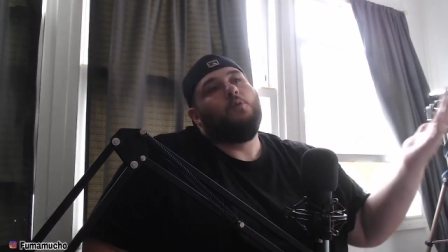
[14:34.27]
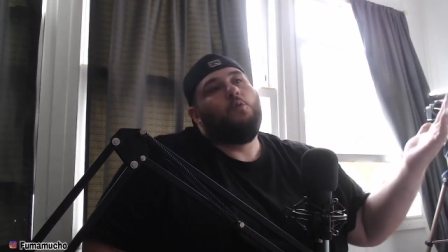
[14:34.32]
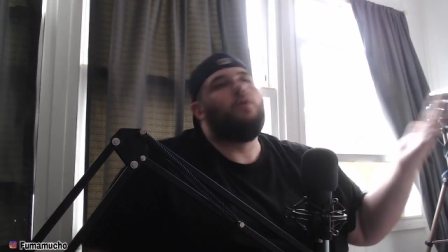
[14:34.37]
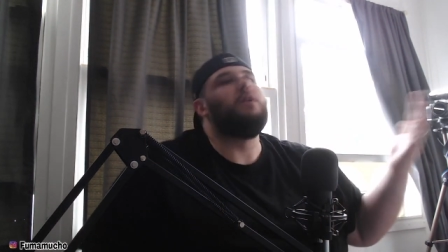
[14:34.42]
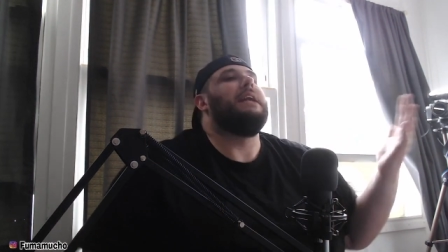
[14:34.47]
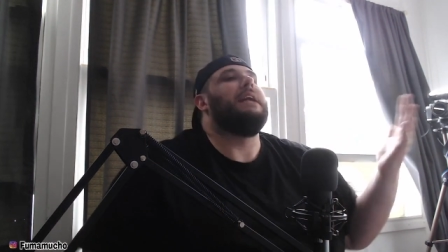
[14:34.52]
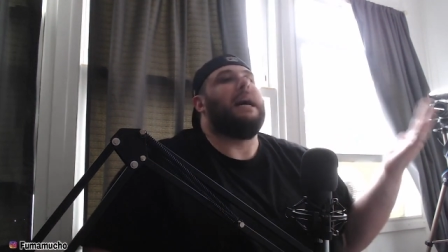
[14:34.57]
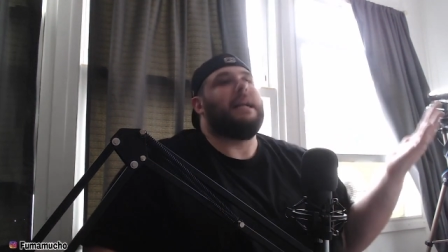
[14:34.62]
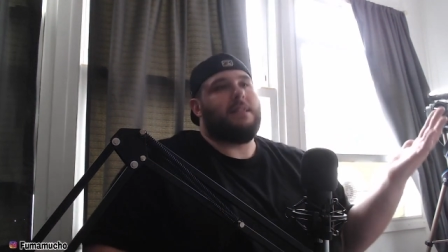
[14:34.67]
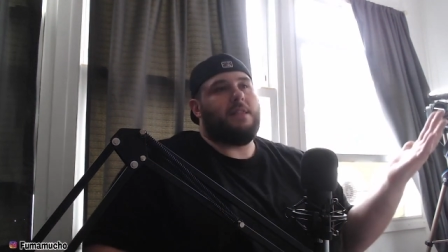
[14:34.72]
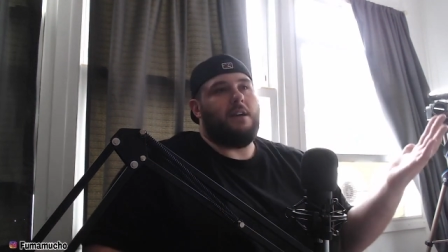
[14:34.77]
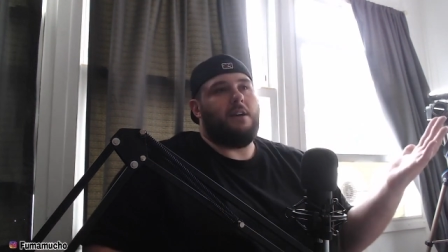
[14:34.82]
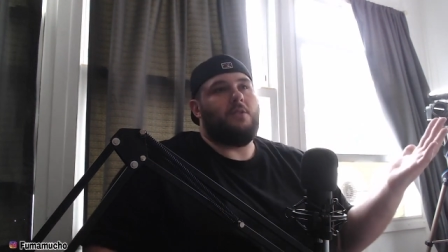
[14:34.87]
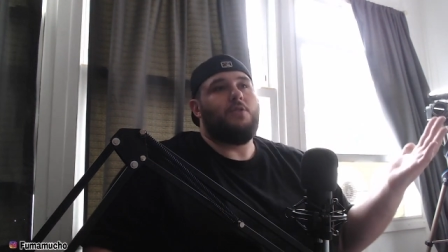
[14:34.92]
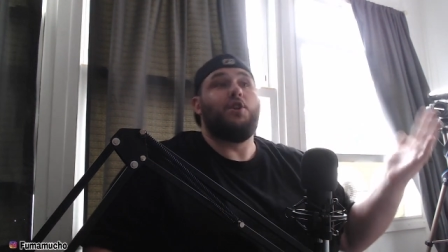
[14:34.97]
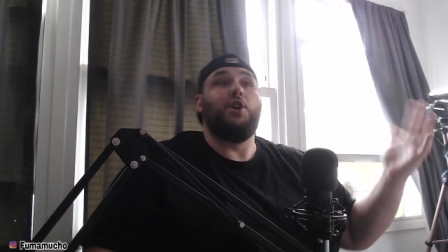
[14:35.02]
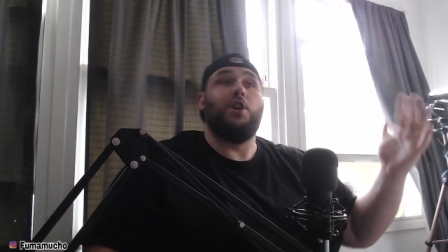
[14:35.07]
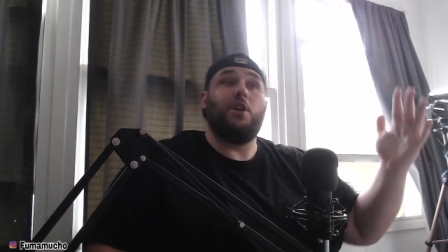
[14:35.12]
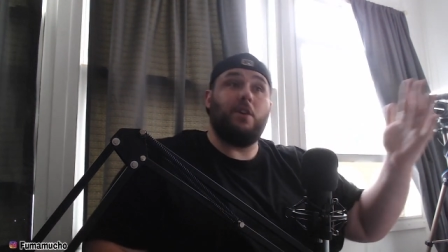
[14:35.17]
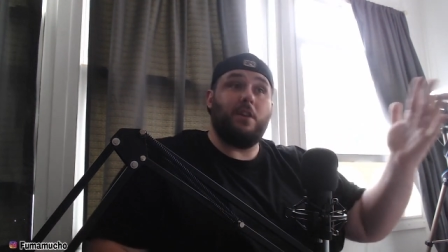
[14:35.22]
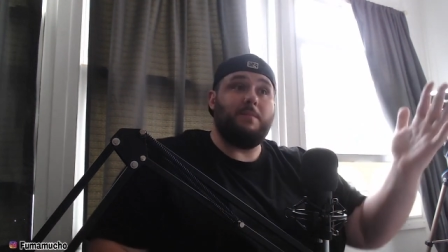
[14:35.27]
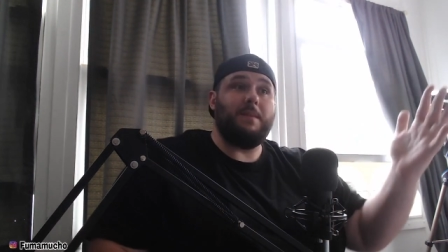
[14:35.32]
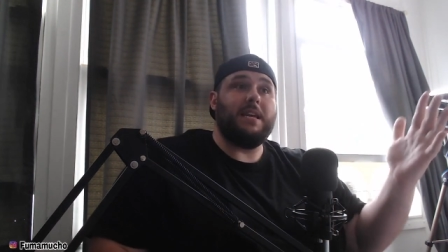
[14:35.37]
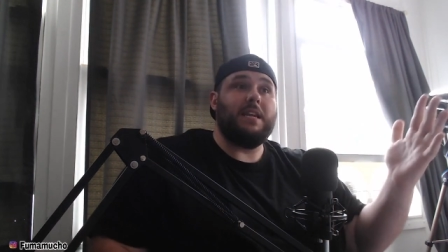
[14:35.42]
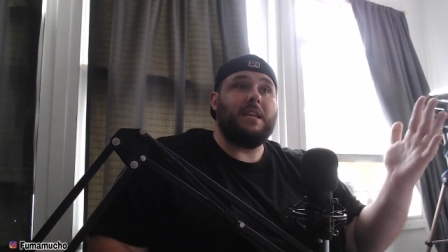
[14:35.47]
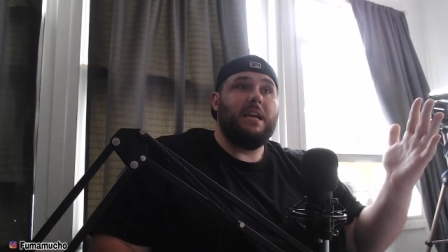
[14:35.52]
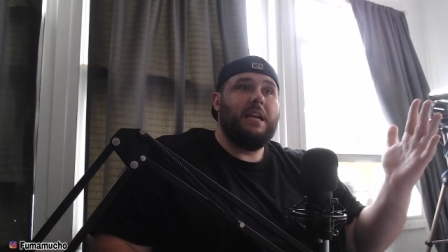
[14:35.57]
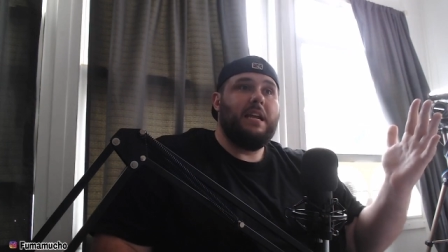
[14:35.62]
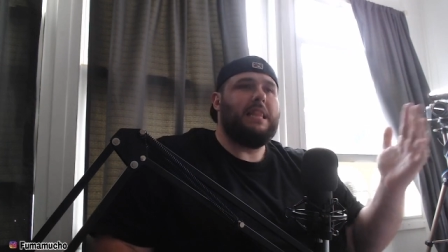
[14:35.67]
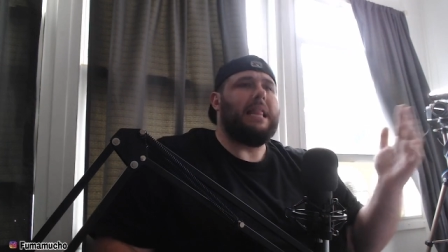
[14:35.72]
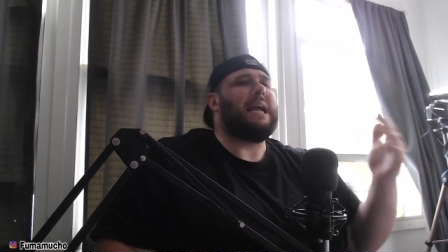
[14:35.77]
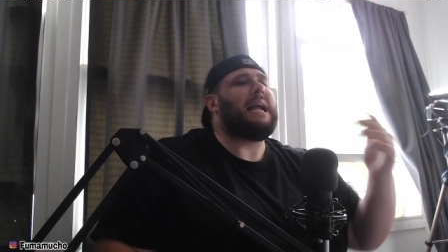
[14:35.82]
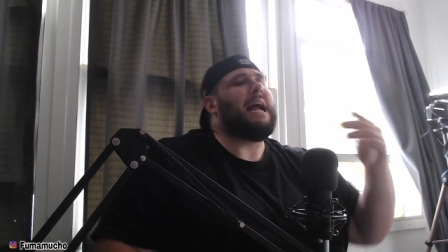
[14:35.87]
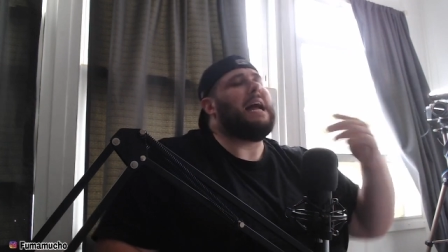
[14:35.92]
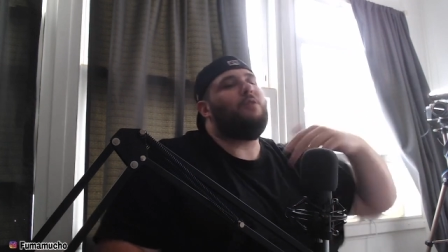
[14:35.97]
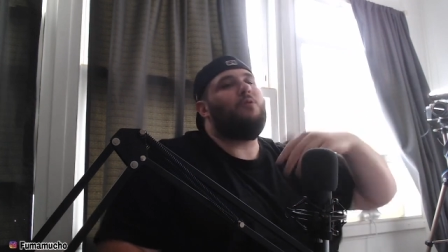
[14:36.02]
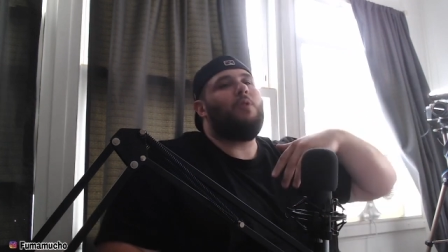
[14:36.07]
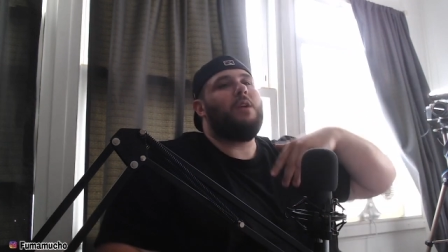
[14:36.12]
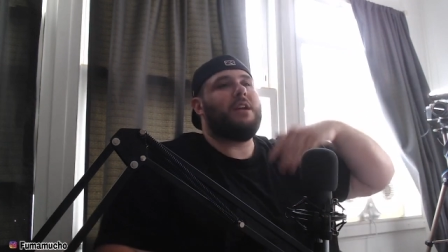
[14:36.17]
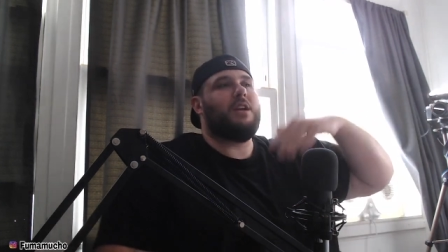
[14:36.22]
We're not. You know what I mean? Like, I
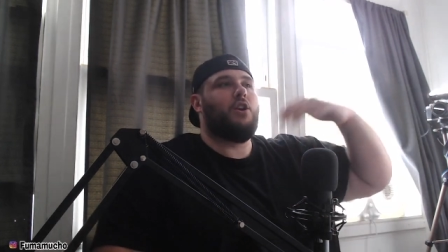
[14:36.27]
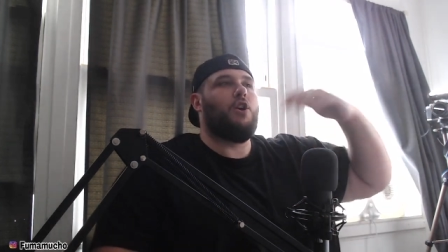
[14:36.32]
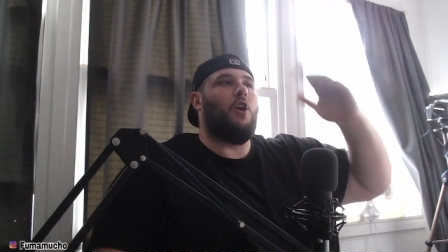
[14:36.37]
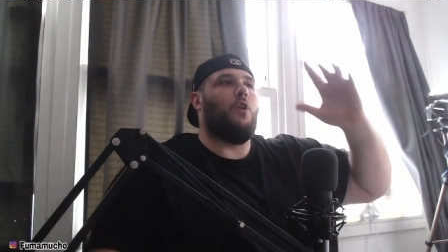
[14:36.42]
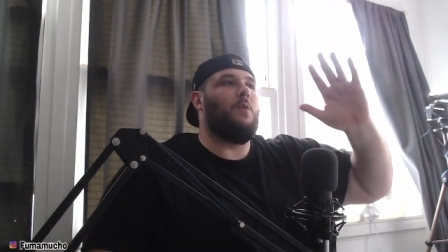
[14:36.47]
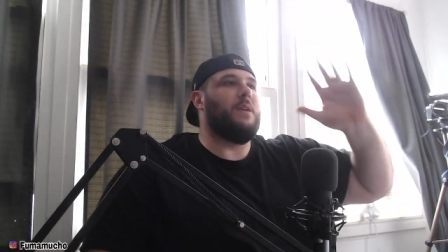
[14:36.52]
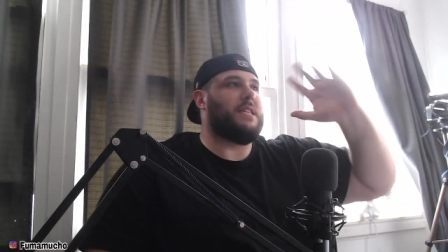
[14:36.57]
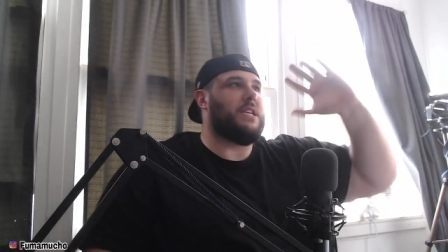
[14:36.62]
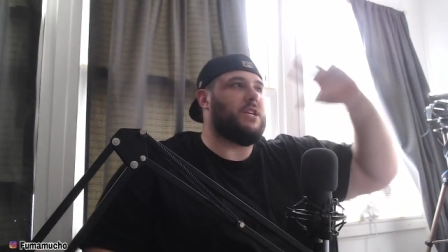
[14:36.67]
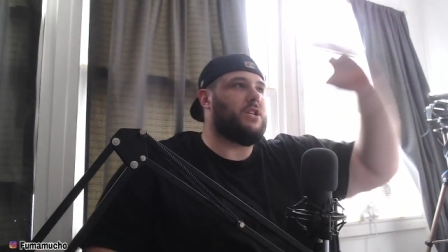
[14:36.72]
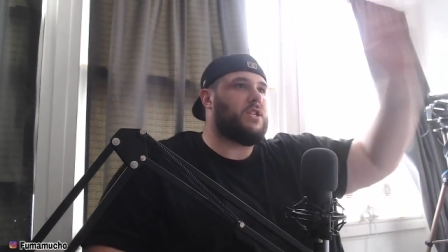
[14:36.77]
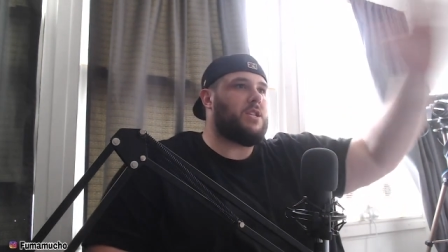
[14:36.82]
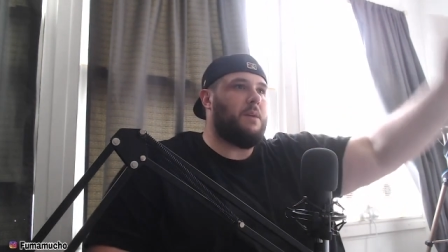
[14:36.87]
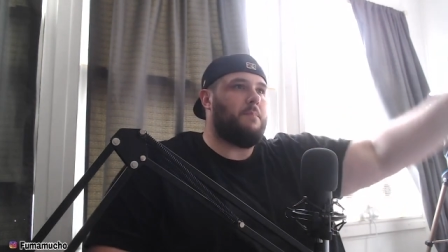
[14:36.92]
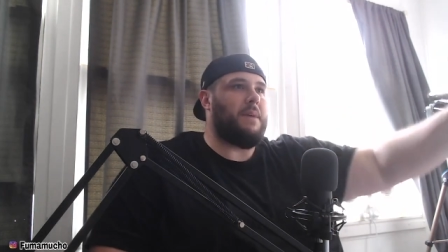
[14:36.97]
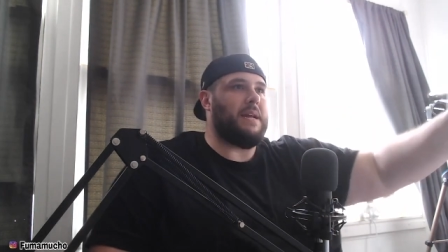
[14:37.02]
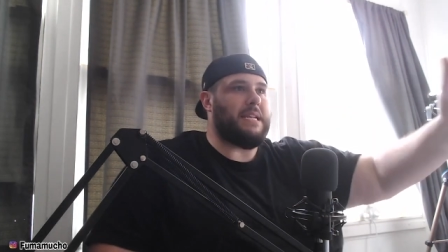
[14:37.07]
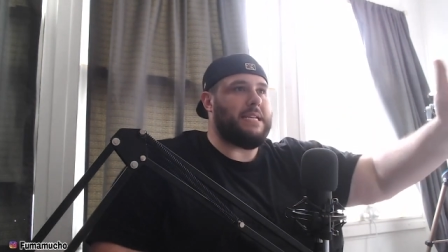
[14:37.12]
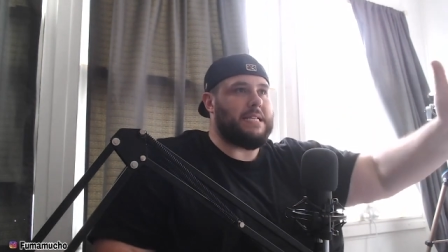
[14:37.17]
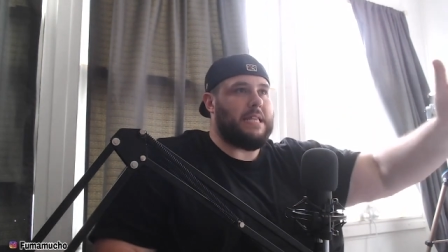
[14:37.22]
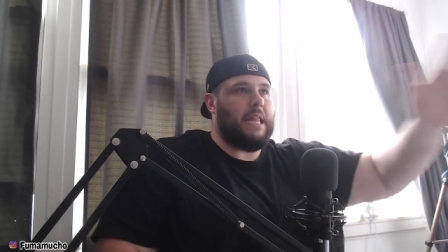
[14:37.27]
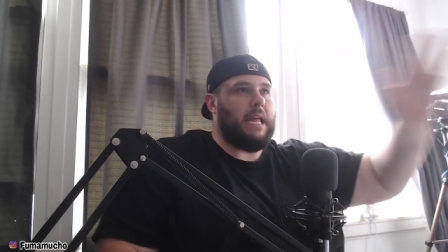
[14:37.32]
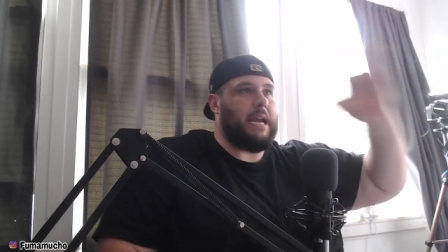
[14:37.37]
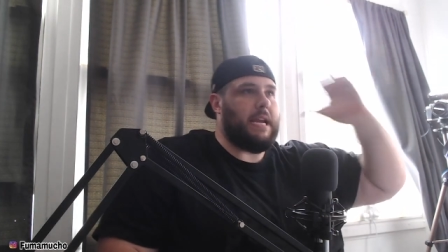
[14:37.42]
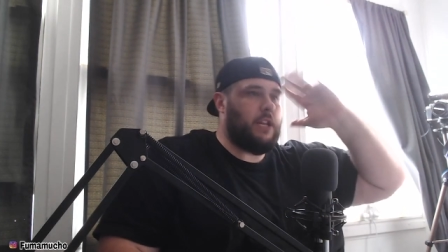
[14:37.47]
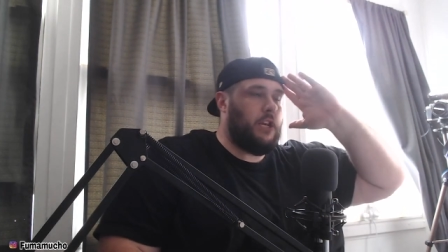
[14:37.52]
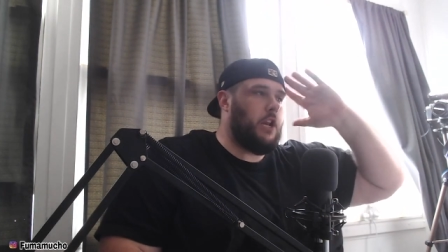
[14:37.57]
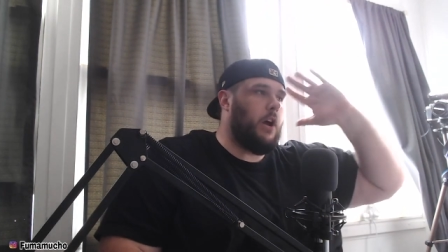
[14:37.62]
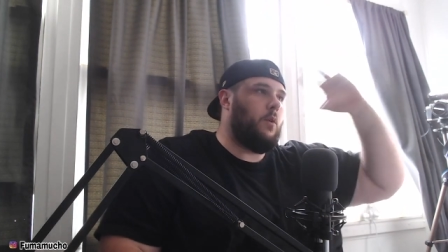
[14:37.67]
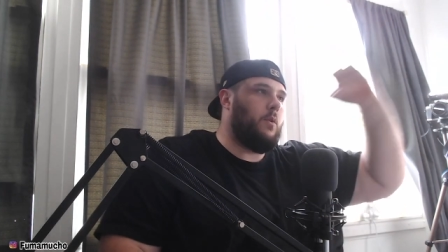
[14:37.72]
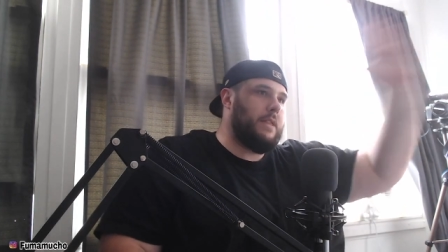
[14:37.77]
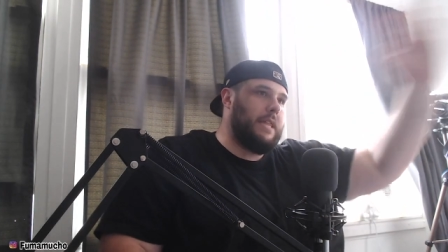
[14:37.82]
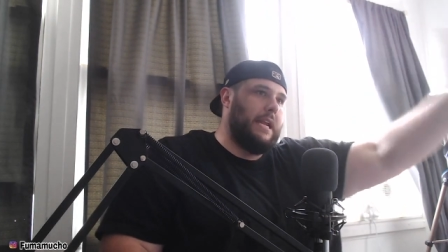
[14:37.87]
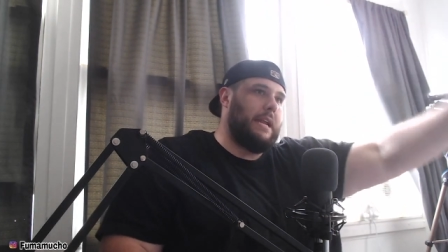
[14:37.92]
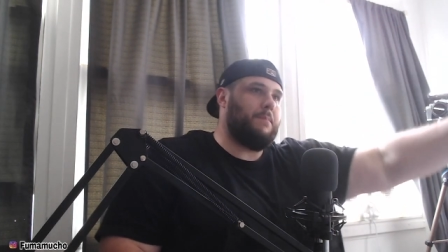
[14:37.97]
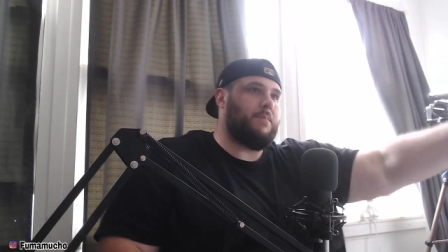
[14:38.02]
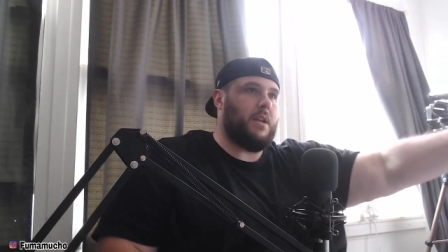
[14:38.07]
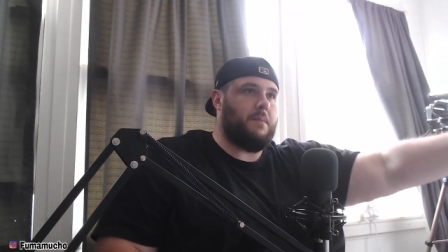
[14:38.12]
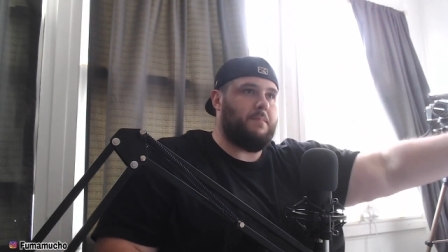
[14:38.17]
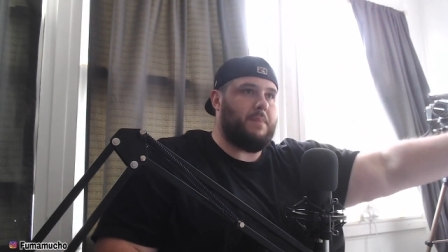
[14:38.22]
don't want to go into somebody's lane knowing that I'm
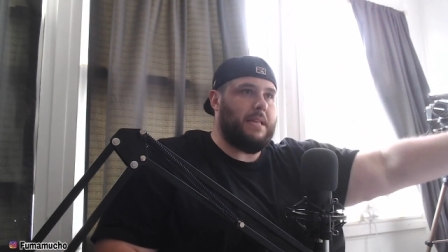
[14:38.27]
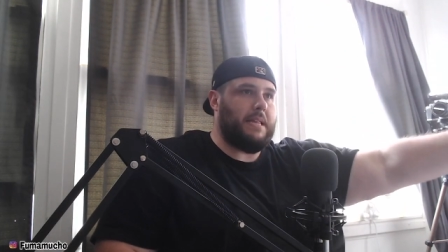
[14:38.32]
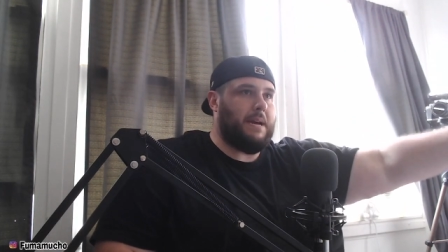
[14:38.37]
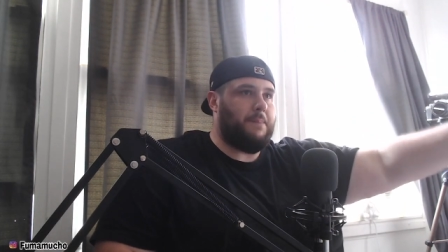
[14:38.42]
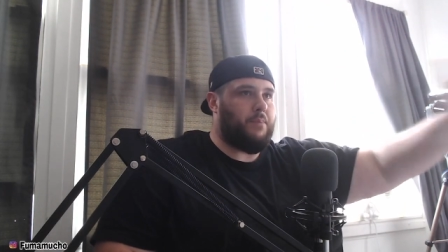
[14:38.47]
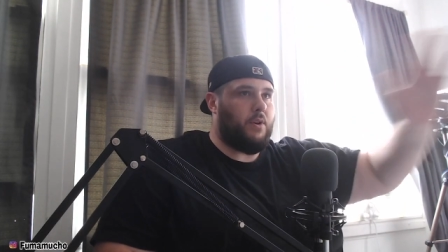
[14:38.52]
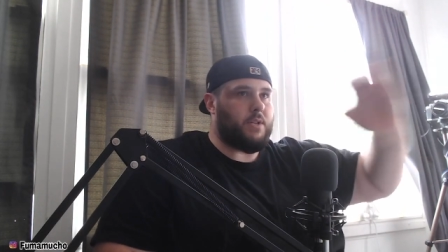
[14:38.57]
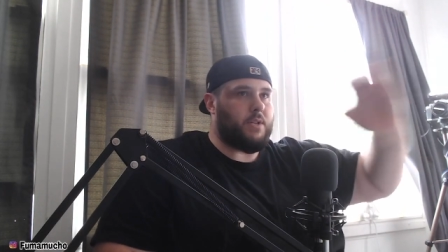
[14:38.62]
going to be that person.